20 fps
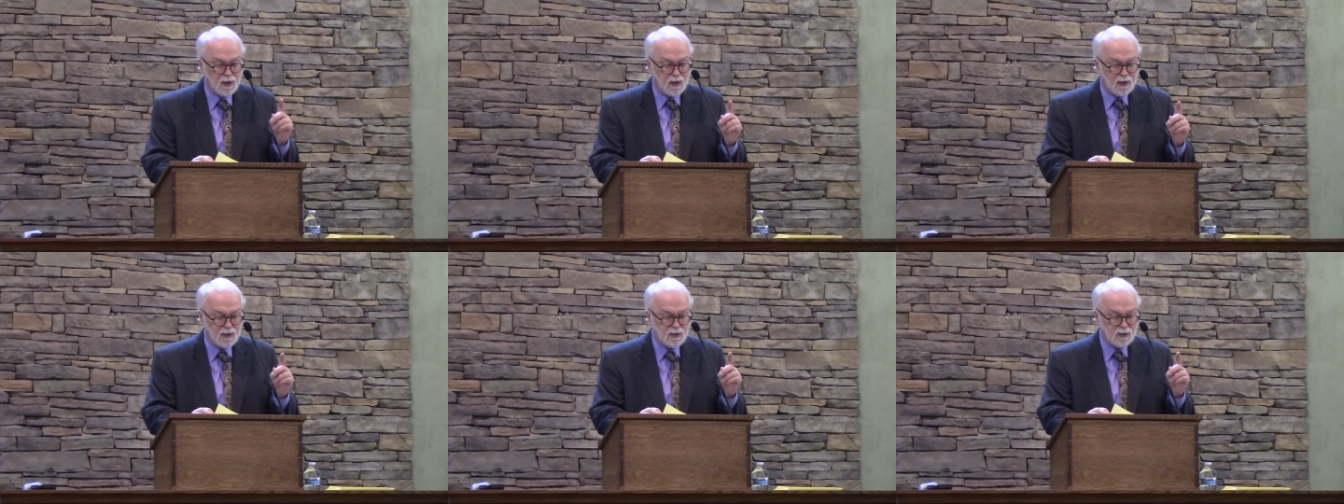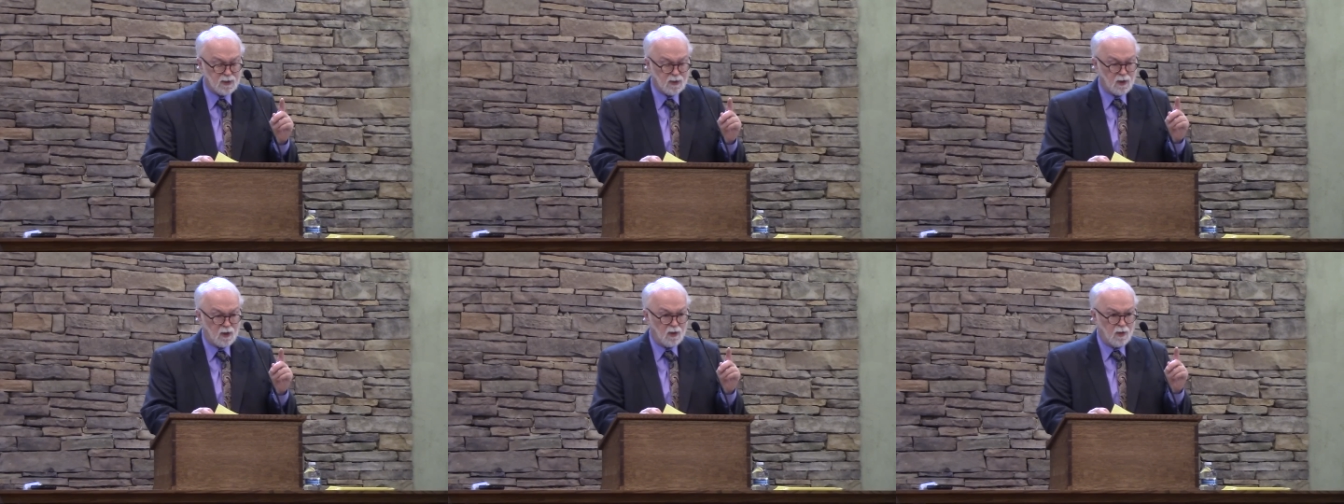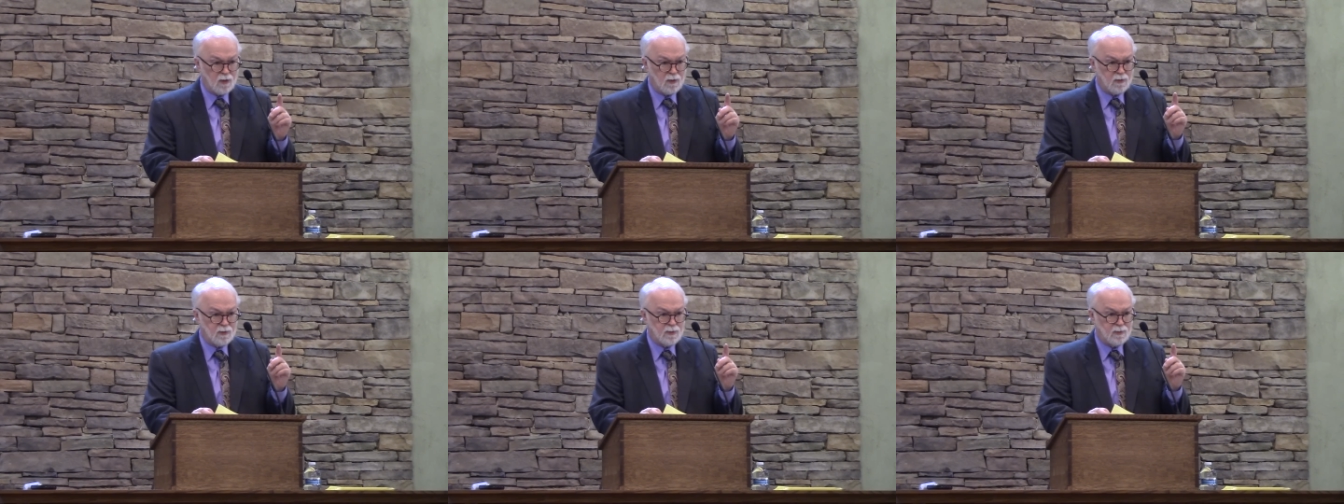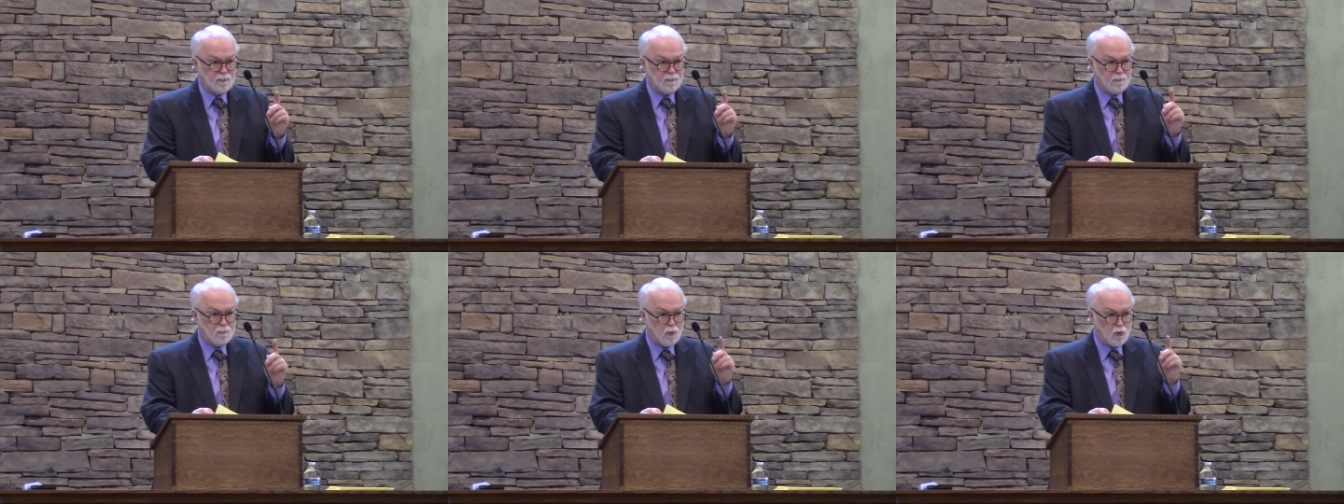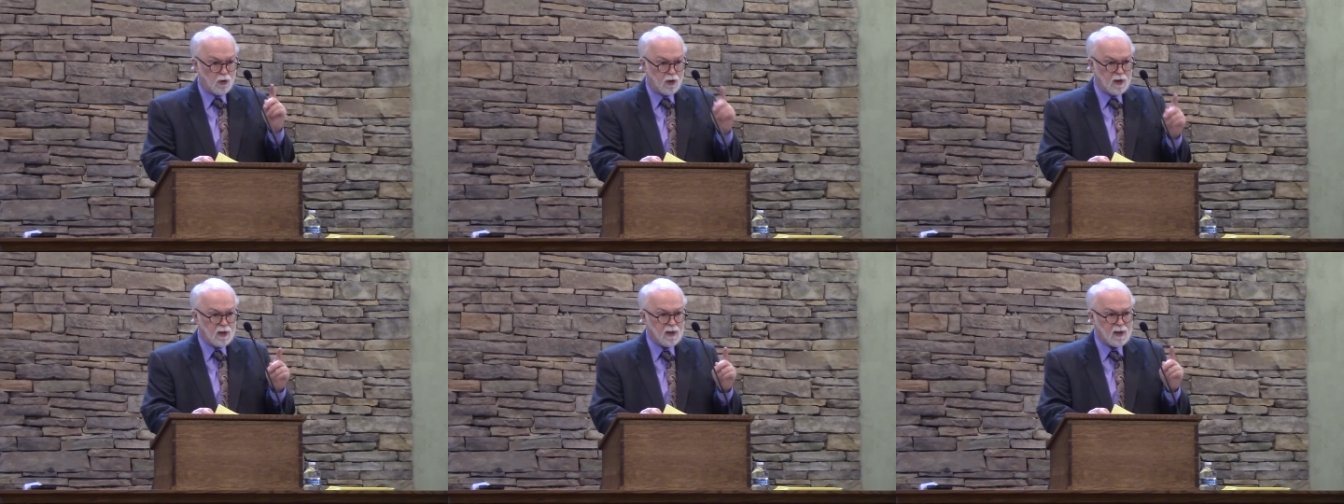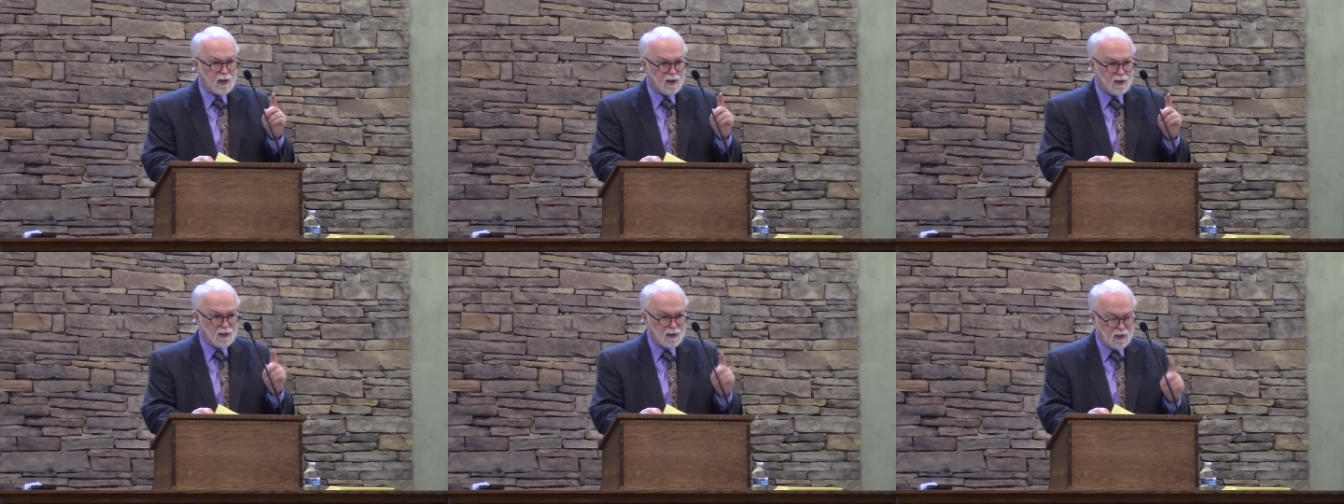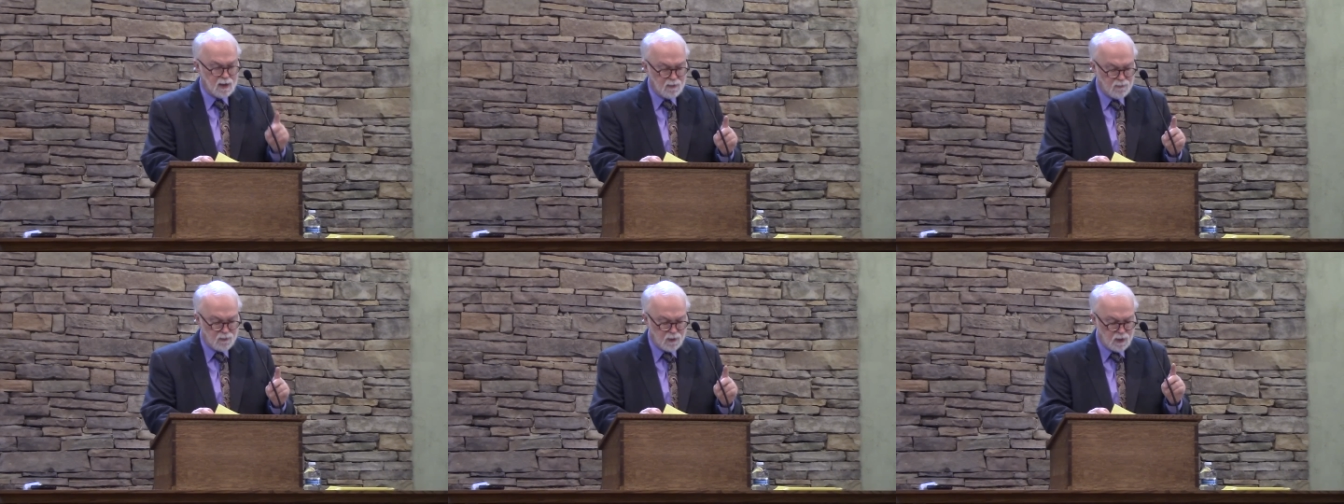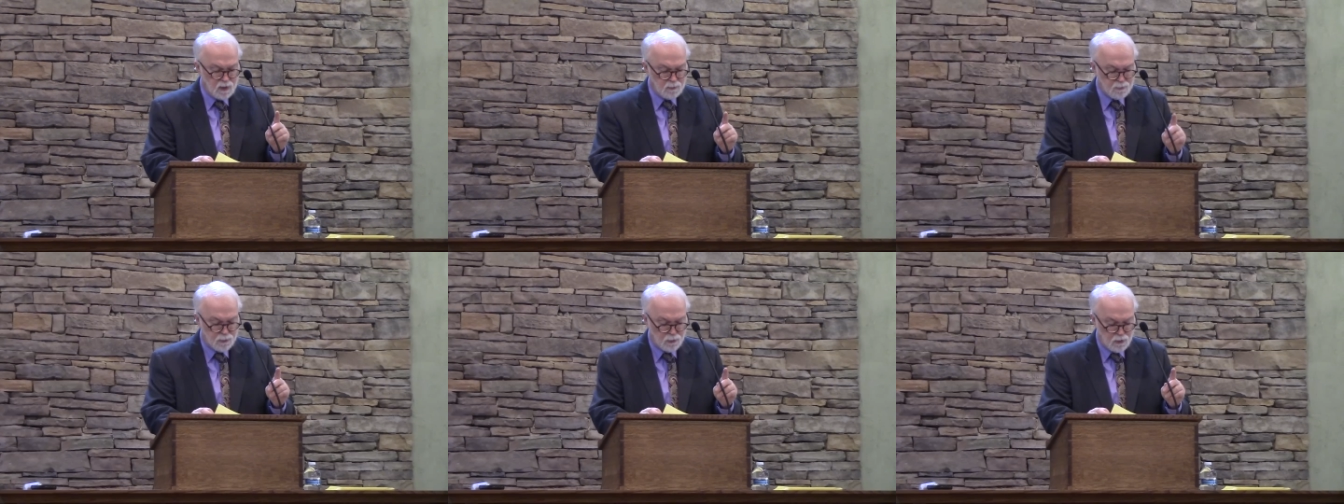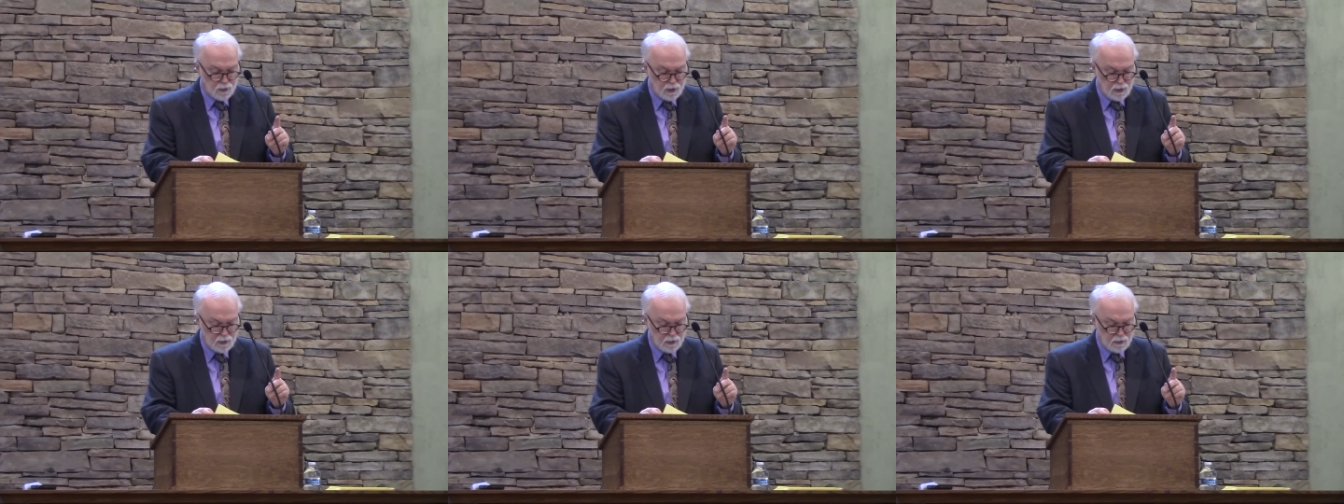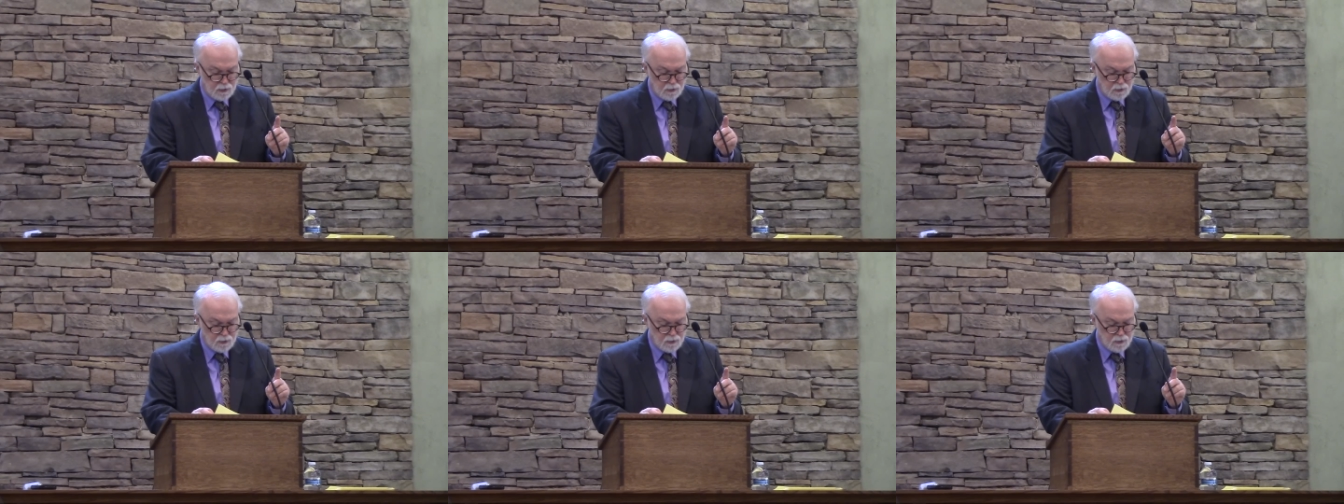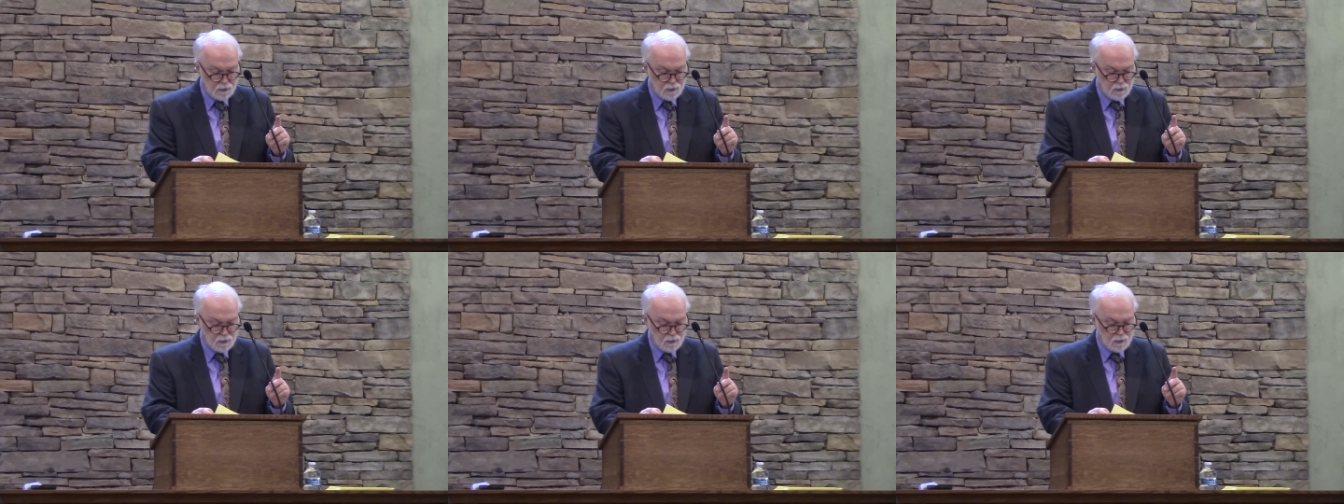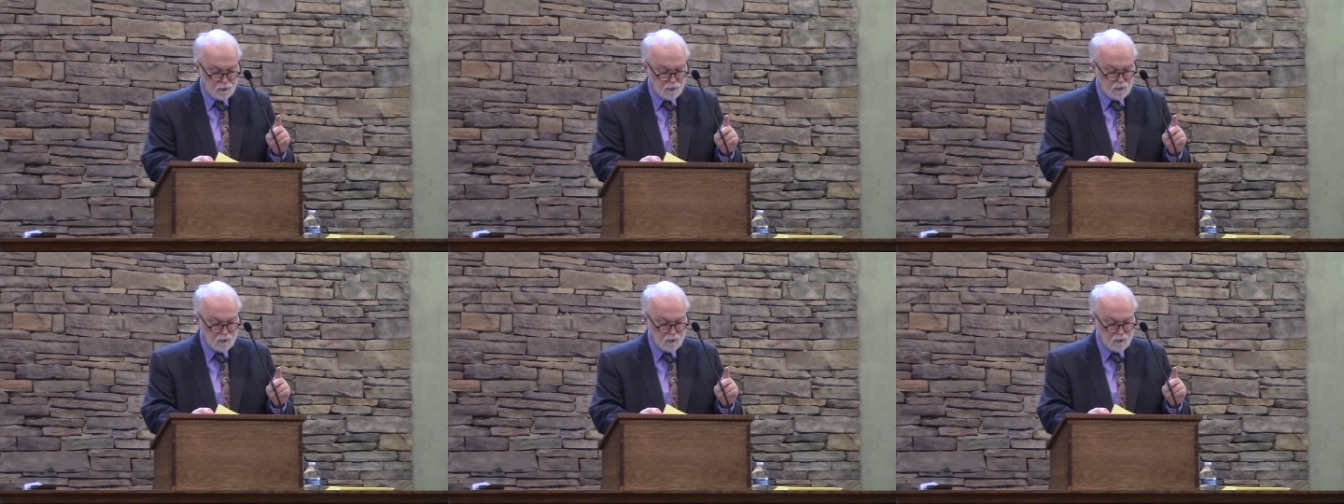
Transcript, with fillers: placed on morning and evening prayer,